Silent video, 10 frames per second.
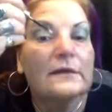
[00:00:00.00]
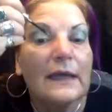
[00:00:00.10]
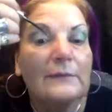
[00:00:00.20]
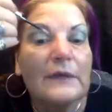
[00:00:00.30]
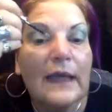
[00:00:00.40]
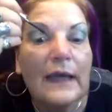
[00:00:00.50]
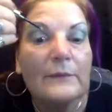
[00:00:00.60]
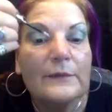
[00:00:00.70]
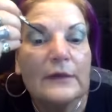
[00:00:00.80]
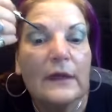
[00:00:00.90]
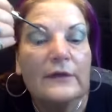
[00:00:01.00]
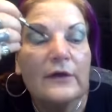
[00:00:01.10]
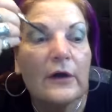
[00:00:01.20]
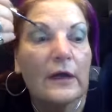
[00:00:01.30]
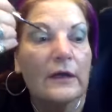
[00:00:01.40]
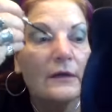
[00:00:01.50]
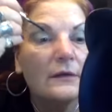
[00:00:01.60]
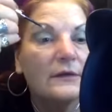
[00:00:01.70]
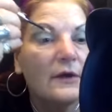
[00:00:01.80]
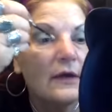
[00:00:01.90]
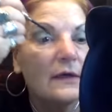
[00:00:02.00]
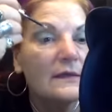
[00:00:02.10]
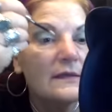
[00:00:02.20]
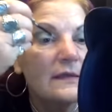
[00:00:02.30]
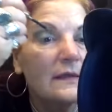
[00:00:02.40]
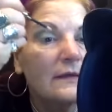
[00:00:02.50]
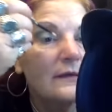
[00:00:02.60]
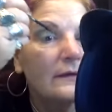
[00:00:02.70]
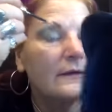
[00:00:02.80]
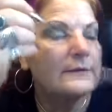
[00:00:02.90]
not black, but a darkness in there.